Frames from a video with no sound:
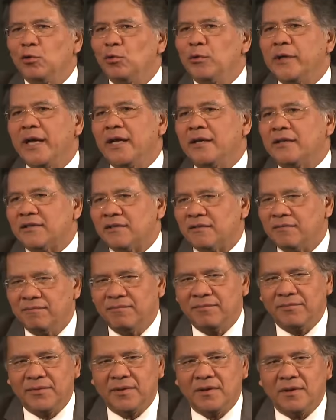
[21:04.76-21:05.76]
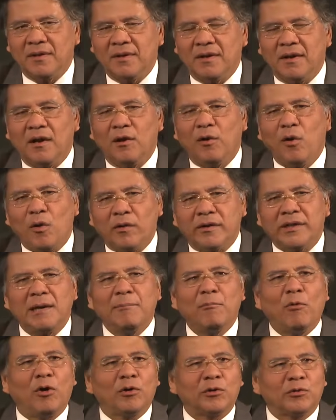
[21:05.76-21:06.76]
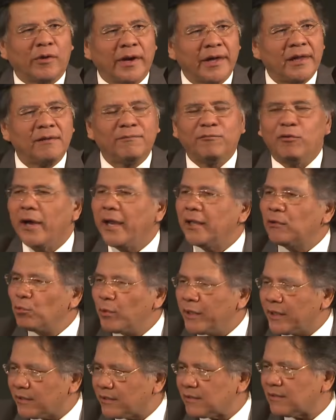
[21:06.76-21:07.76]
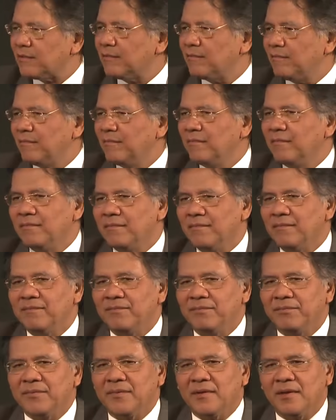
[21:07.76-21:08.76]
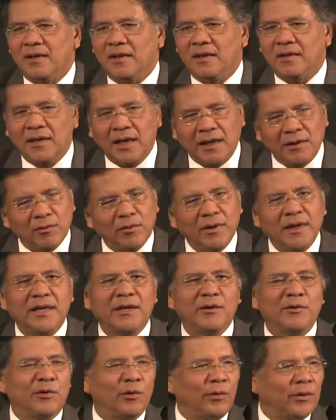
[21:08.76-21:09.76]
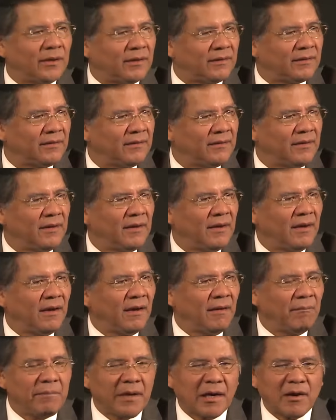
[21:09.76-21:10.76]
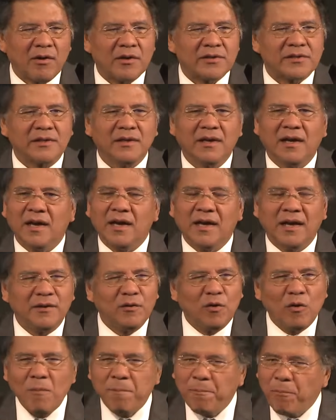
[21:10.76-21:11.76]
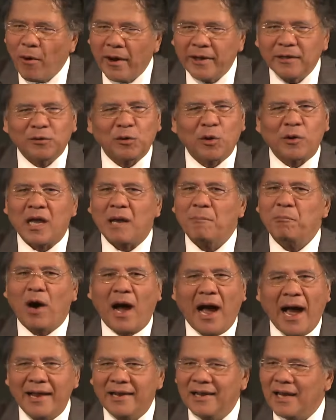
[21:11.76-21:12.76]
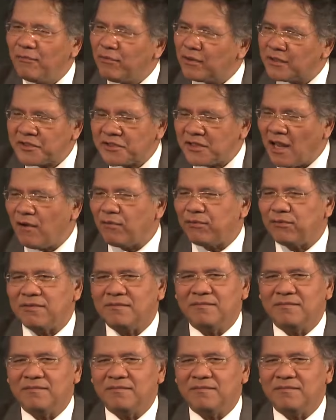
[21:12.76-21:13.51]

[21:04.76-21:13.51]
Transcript: days. Lock them all together for 8 weeks. Then only you do it. Because no point talking about high-level stuff.